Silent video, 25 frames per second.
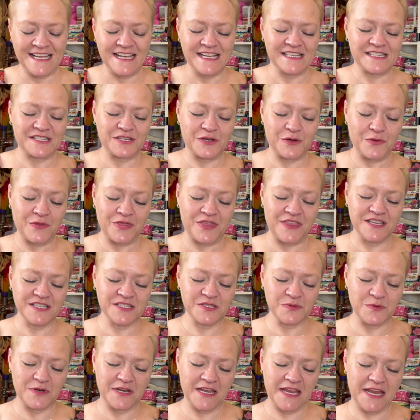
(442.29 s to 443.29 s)
So
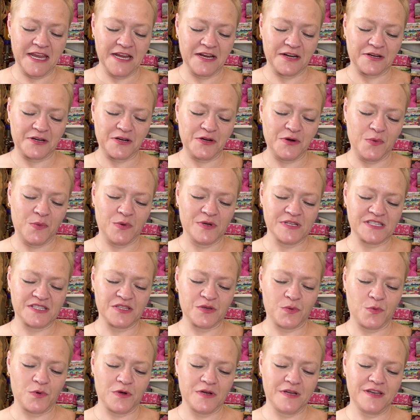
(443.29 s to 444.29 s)
this one here was
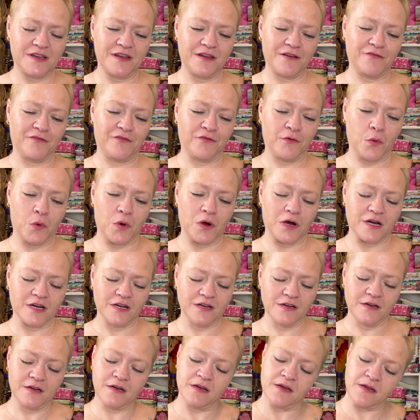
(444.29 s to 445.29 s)
the one for